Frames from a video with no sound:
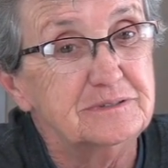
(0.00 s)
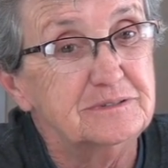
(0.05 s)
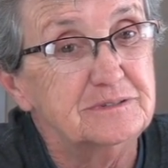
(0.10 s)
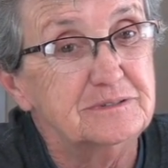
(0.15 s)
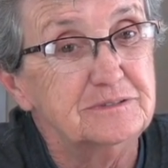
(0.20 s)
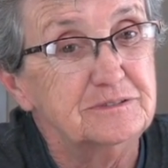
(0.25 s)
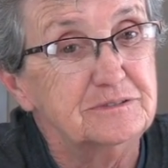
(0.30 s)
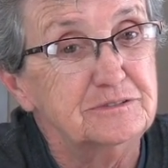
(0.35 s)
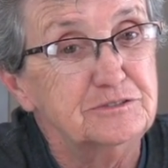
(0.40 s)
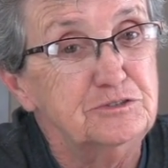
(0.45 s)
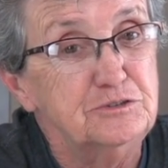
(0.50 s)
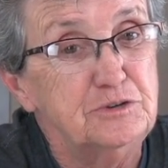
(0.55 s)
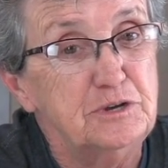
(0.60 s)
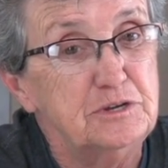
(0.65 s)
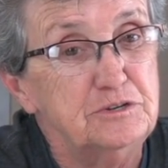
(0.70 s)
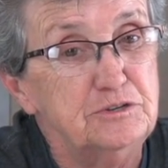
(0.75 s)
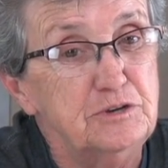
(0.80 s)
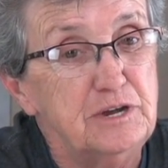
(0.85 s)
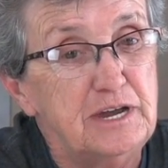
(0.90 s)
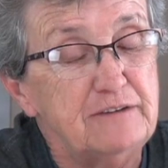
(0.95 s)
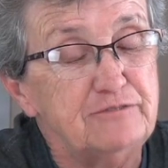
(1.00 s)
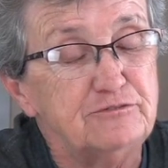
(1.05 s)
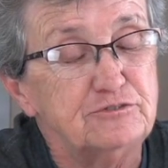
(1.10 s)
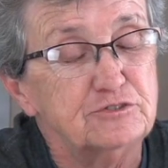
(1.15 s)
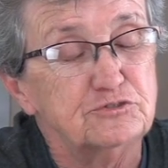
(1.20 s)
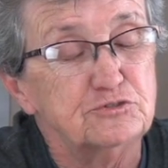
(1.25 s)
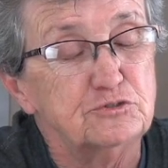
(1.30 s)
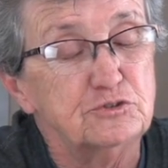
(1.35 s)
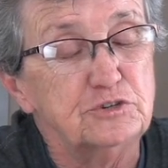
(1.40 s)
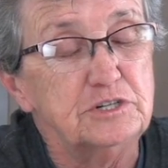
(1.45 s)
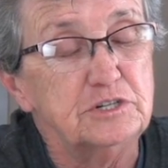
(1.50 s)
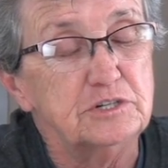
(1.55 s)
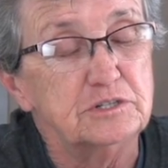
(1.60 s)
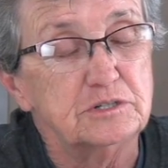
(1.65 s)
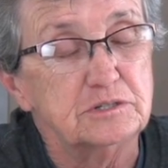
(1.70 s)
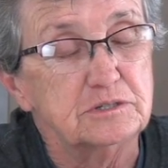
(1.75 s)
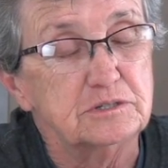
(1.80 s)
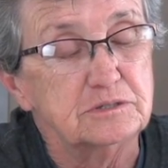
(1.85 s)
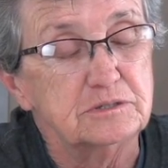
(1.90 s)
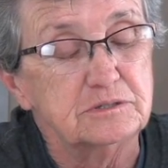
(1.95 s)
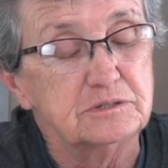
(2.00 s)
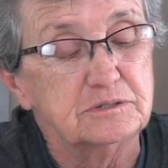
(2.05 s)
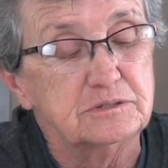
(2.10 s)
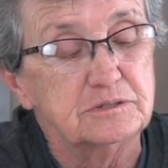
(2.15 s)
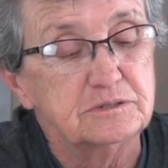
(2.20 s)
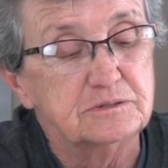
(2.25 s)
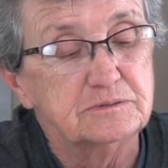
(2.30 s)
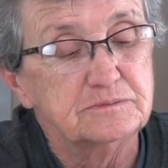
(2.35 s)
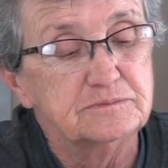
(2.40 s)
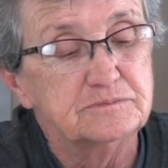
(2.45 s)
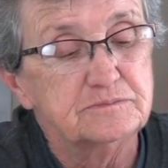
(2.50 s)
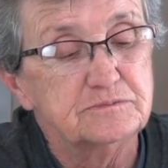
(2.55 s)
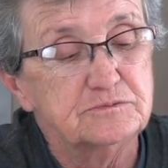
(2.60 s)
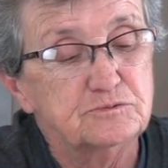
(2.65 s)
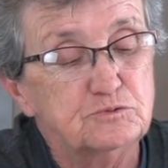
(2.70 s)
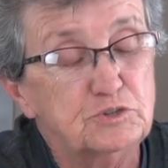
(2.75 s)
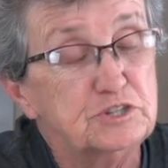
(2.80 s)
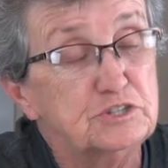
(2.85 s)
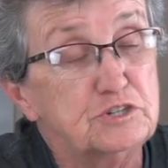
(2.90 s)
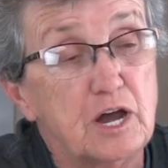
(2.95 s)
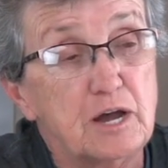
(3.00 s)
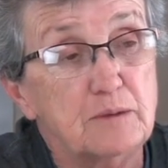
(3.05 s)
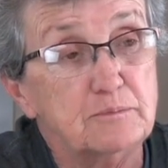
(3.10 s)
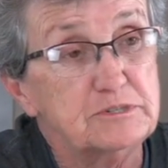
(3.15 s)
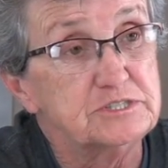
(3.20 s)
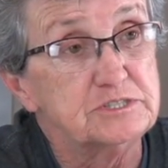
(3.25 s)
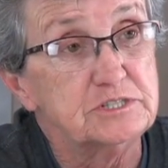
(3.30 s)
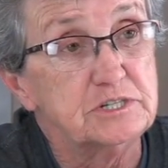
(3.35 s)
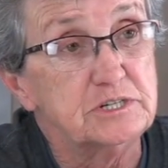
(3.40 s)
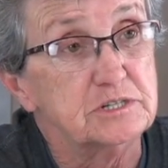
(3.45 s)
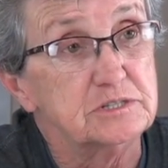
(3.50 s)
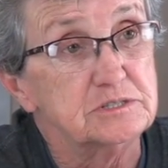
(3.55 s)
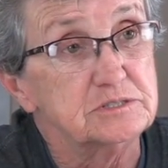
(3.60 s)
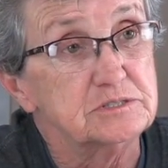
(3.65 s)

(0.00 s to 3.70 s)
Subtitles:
you have to treat it with common sense.